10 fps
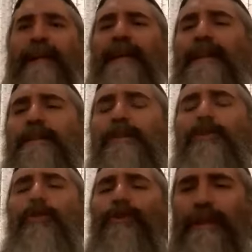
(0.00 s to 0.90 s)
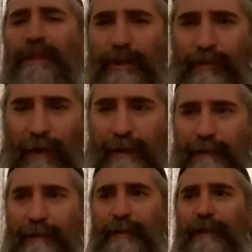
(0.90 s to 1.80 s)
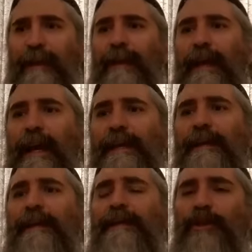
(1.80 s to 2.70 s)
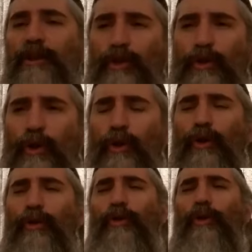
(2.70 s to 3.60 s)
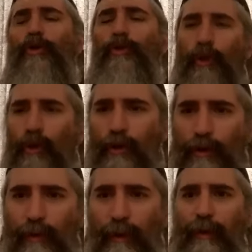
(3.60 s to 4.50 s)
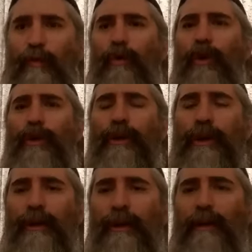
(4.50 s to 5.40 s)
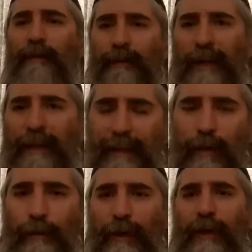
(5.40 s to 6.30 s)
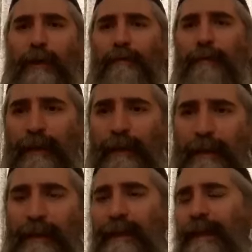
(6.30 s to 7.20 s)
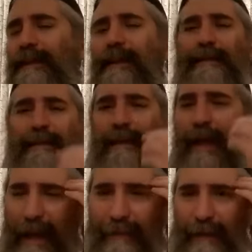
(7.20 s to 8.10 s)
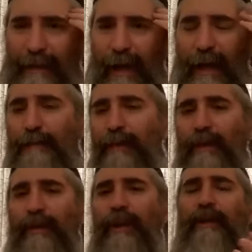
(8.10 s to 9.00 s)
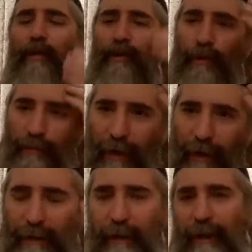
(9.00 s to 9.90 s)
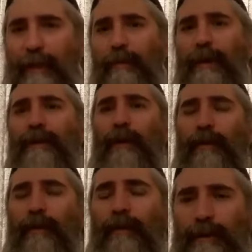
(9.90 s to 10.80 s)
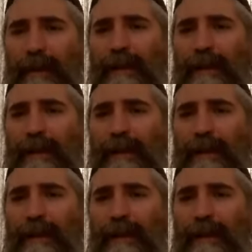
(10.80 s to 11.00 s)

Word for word: He is so distressed and he is so torn with the work afflicted upon him that he doesn't have the time to think or the brain to think about others.